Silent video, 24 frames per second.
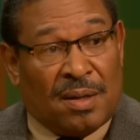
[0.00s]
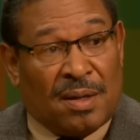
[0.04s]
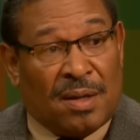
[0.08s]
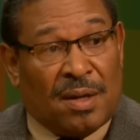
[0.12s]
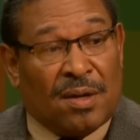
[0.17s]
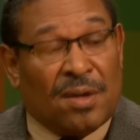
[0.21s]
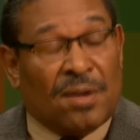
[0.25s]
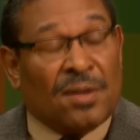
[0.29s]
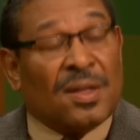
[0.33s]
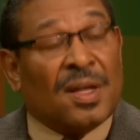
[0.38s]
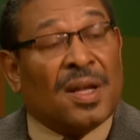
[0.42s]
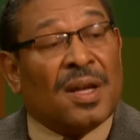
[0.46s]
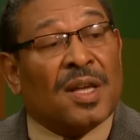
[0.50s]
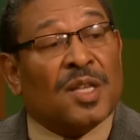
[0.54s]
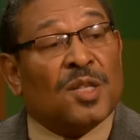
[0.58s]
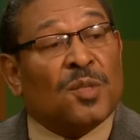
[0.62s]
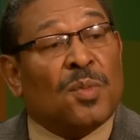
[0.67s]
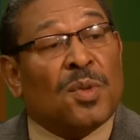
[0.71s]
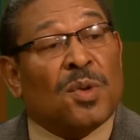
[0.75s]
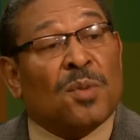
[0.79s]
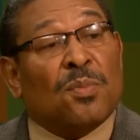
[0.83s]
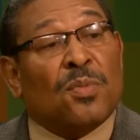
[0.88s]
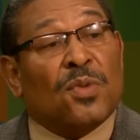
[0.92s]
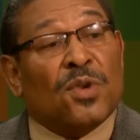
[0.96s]
theater that
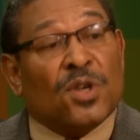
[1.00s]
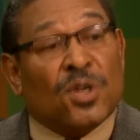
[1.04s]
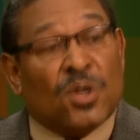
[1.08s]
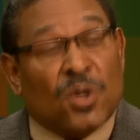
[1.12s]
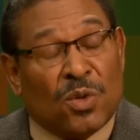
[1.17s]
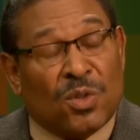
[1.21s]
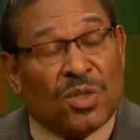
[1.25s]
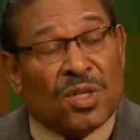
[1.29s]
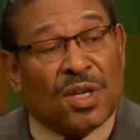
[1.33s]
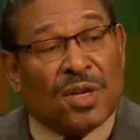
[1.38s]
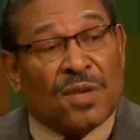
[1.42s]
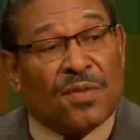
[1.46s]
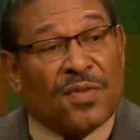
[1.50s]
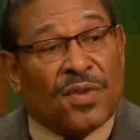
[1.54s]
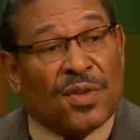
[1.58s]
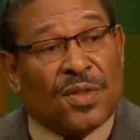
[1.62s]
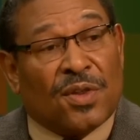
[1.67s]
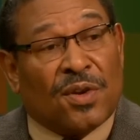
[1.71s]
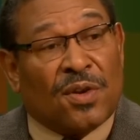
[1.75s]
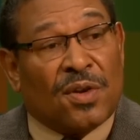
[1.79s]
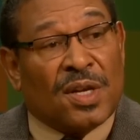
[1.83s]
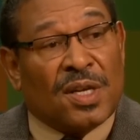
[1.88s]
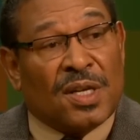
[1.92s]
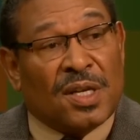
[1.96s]
has been producing for
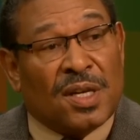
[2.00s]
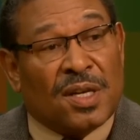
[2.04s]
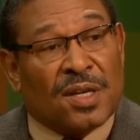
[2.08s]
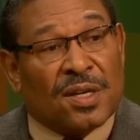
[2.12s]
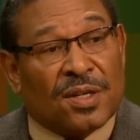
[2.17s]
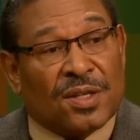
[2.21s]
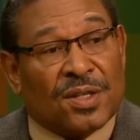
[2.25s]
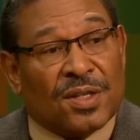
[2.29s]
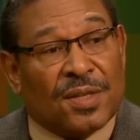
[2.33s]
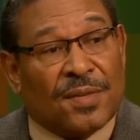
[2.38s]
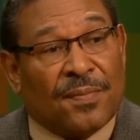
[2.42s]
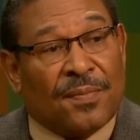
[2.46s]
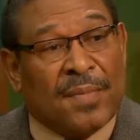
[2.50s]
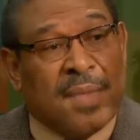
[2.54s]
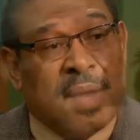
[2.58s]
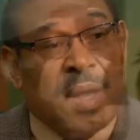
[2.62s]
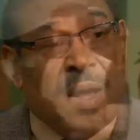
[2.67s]
30 years.